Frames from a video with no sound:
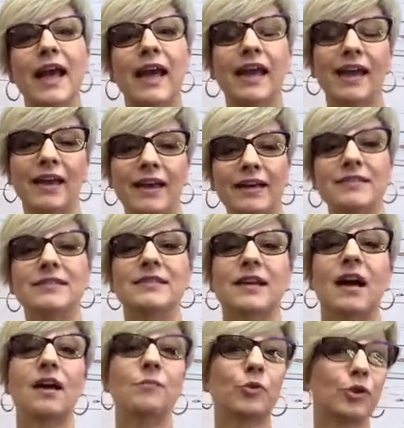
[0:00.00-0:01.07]
And
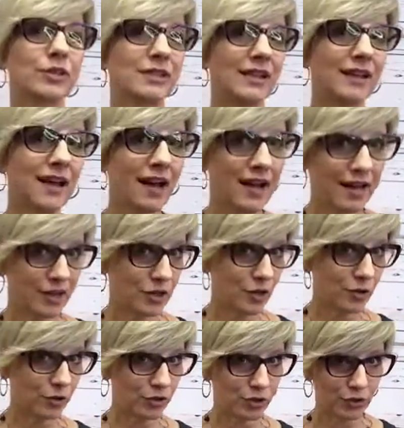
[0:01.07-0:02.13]
um, Christina, I
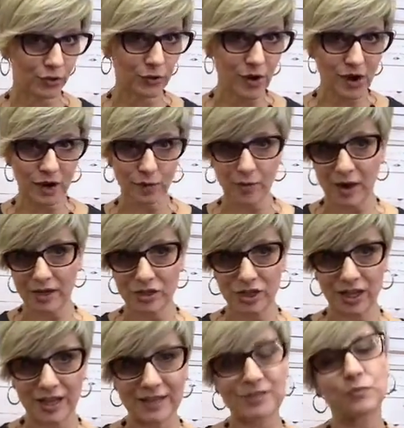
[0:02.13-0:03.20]
know you are
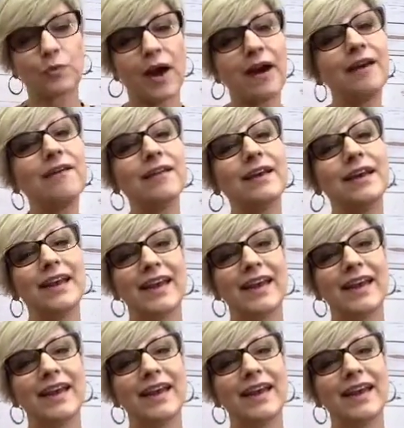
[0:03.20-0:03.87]
watching as well.